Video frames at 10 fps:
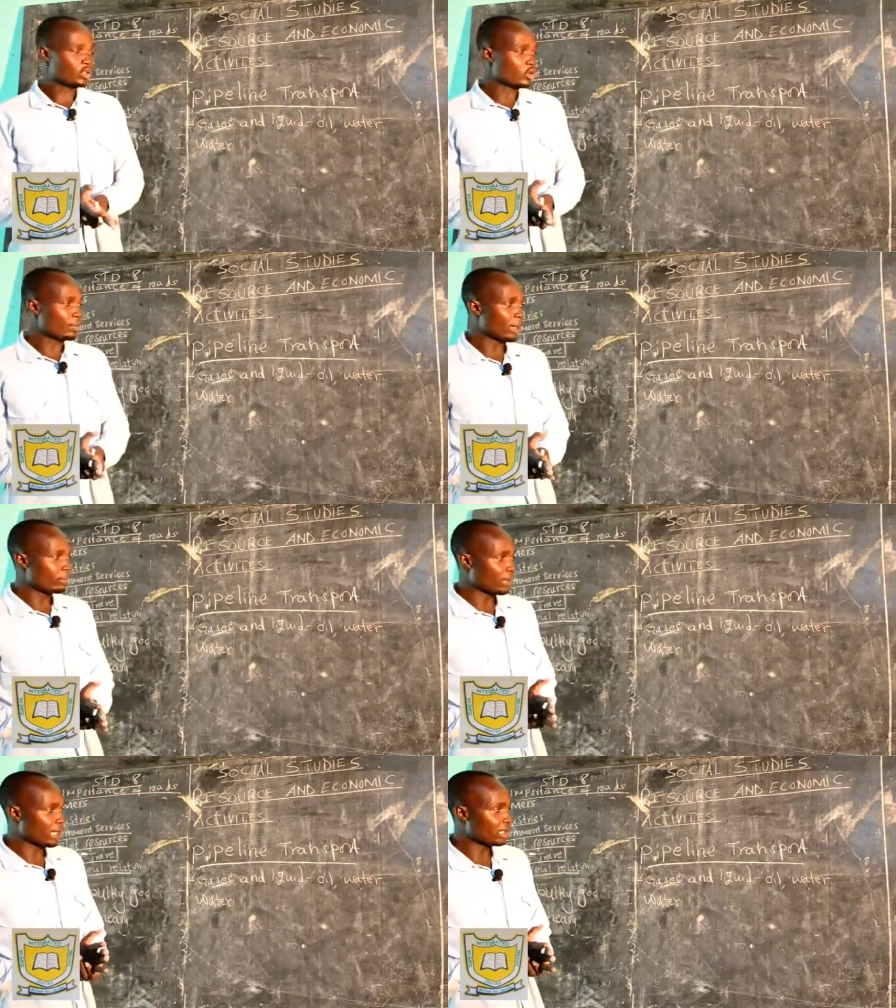So
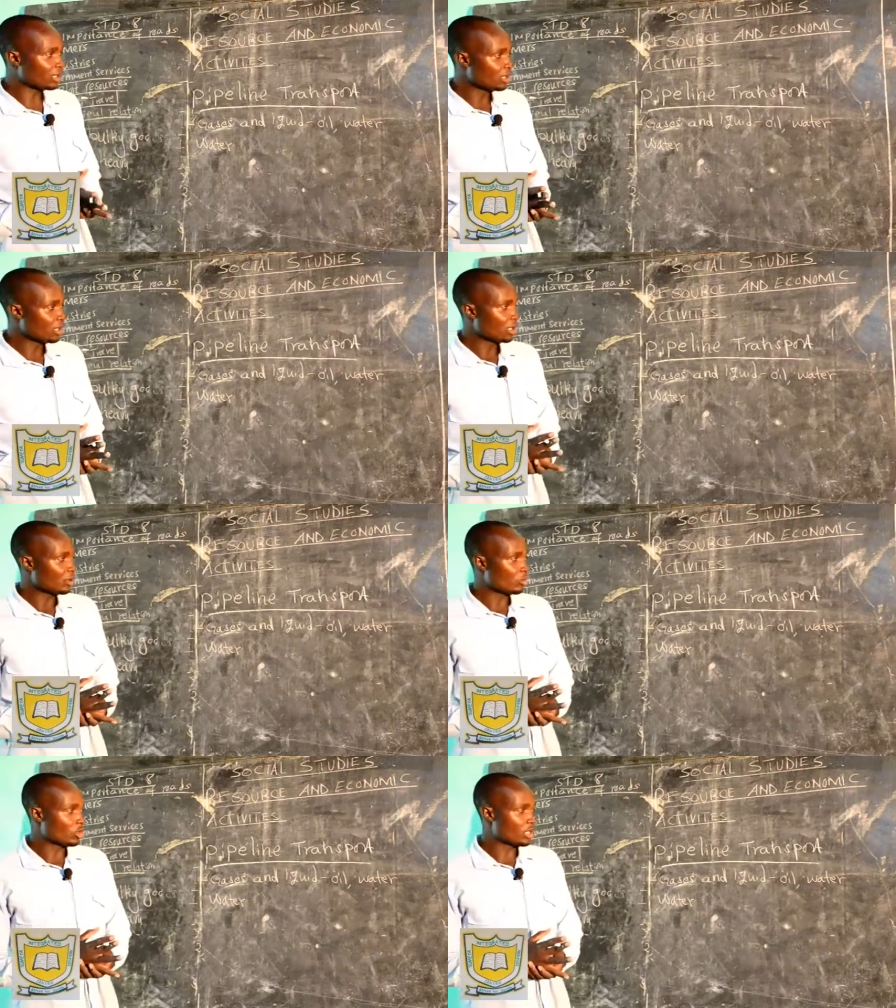pipeline
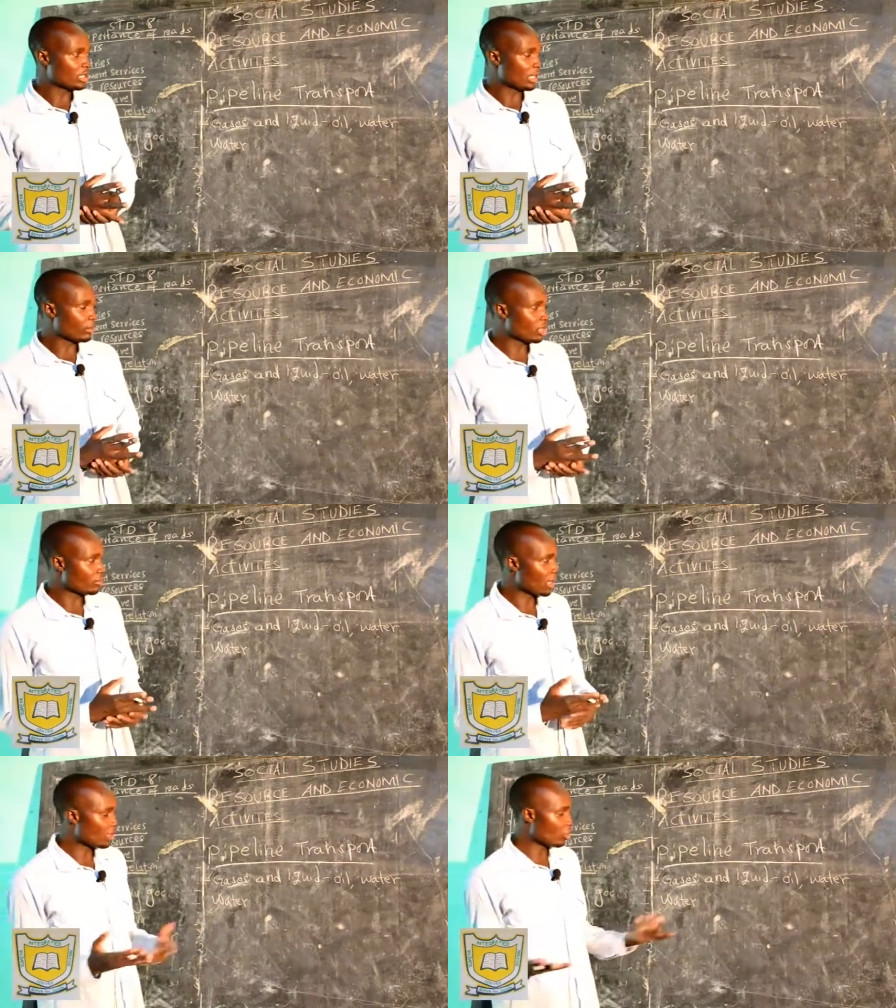was established
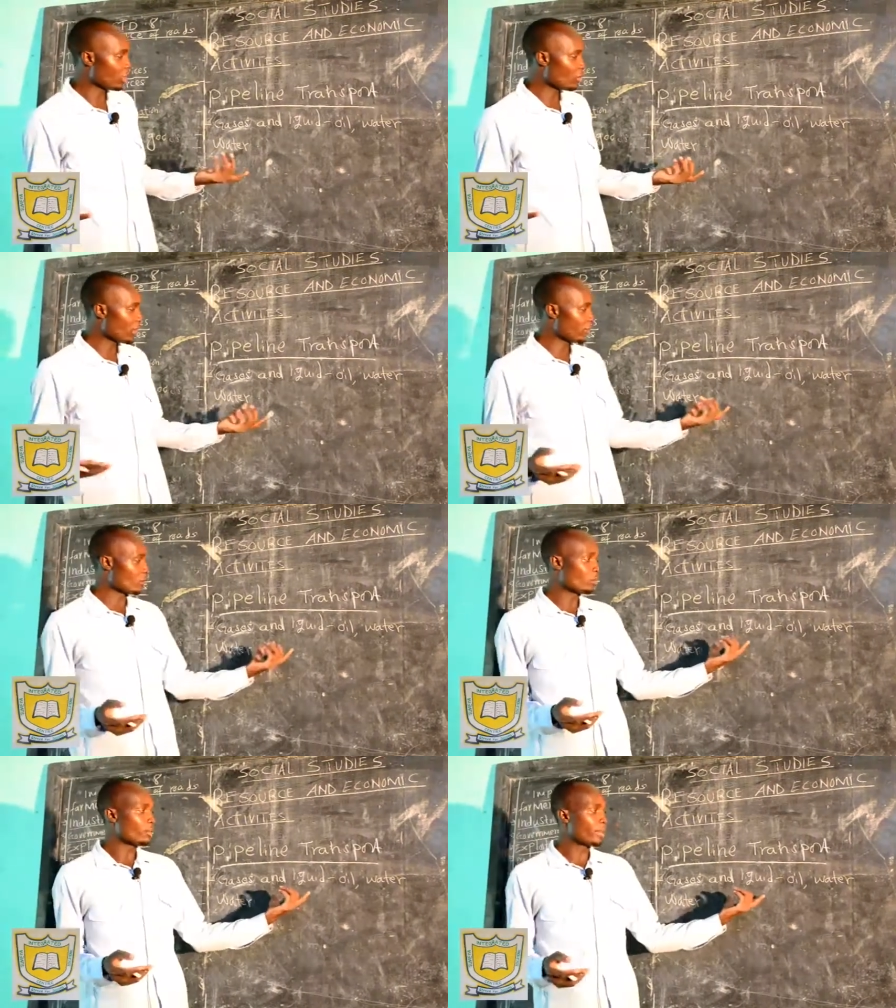mainly all the way
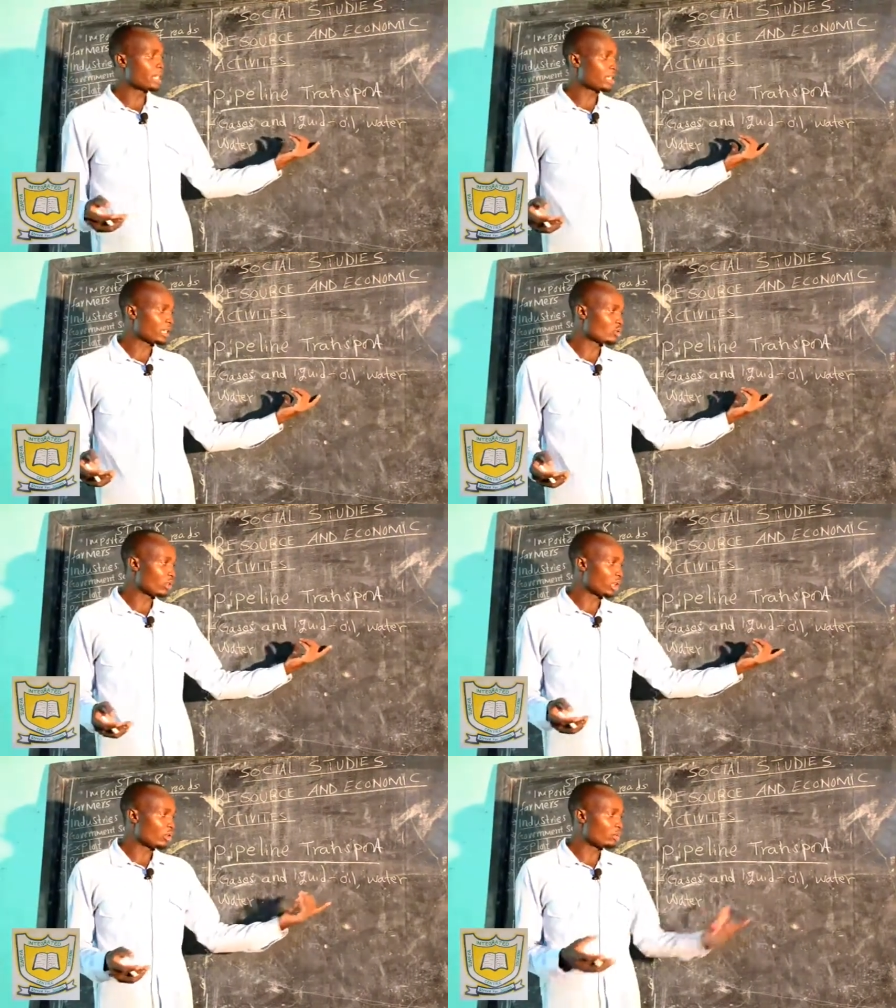from Mombasa to
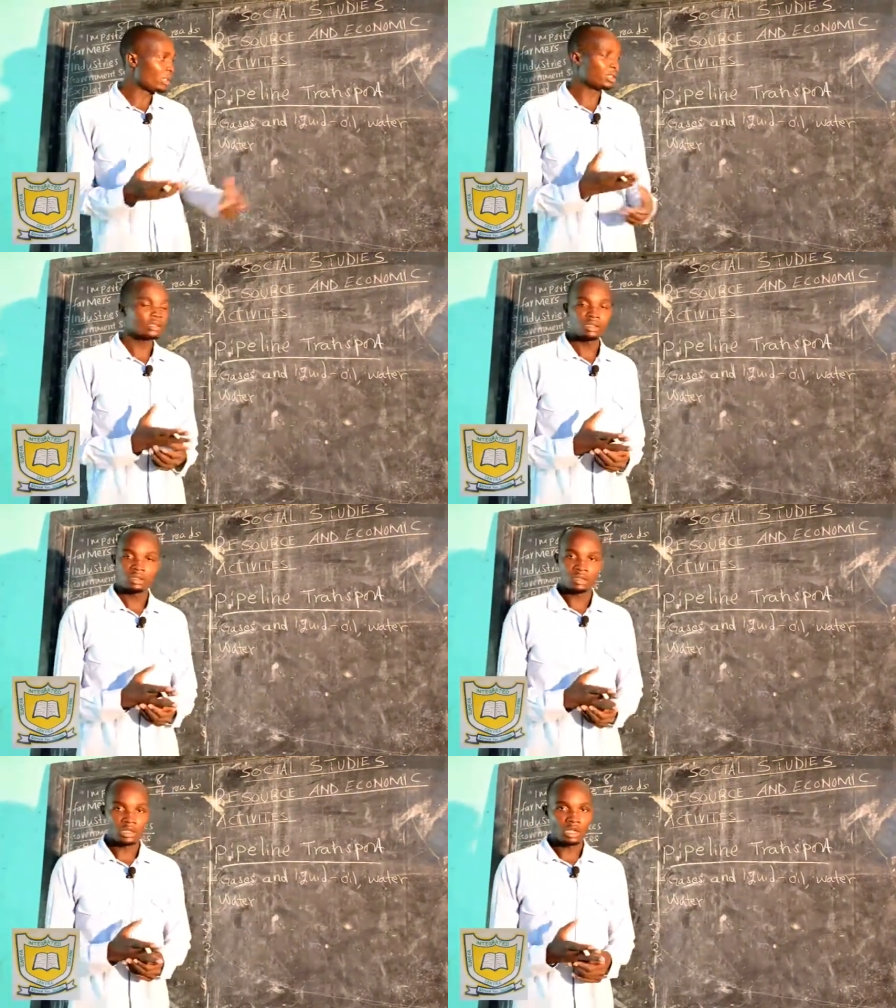Nairobi,
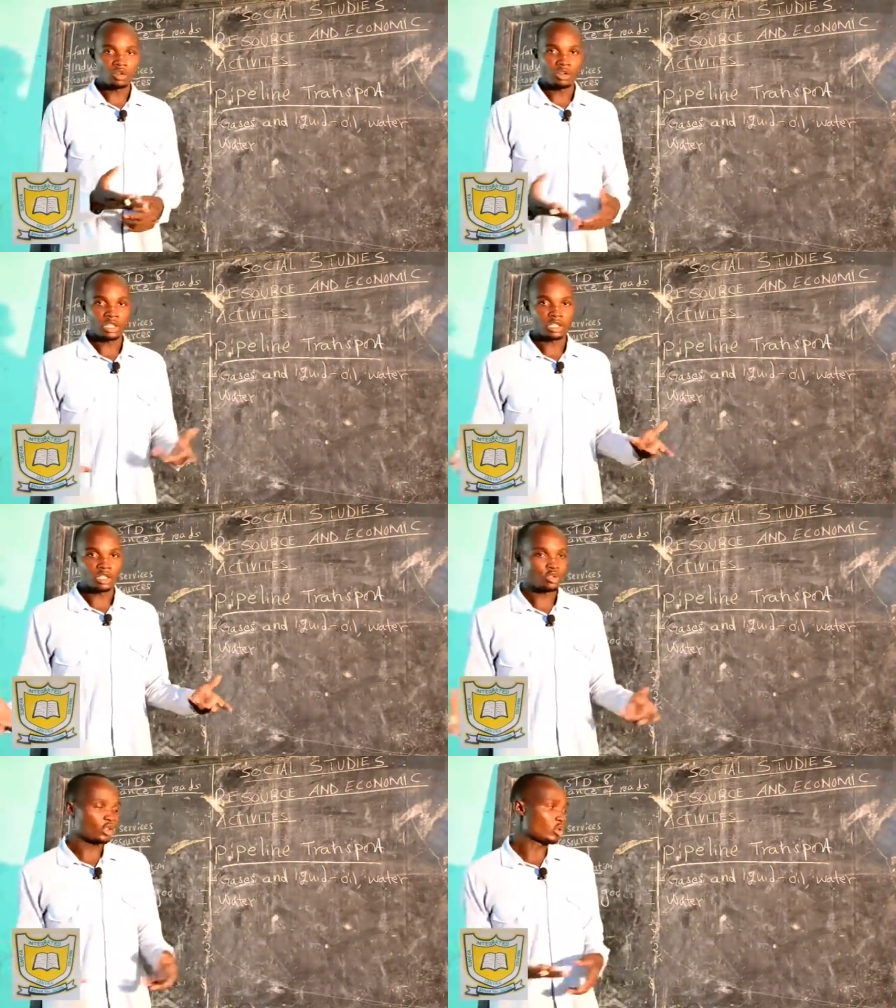then
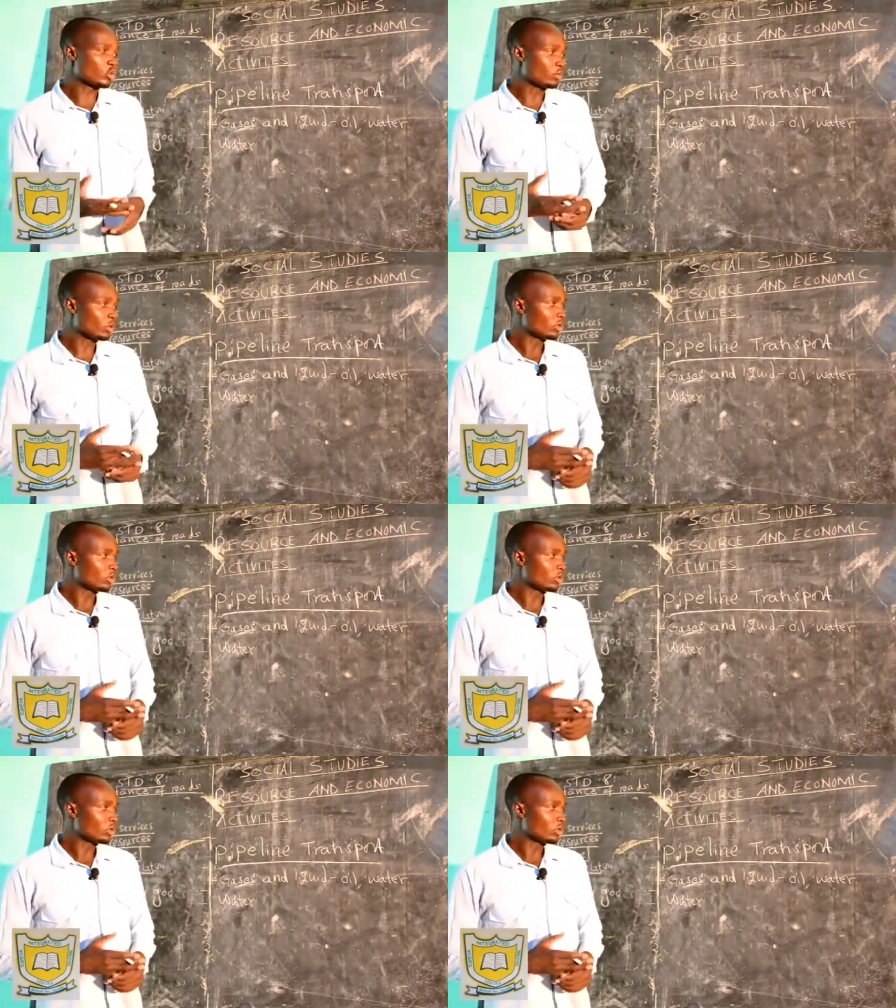connecting to Kisumu.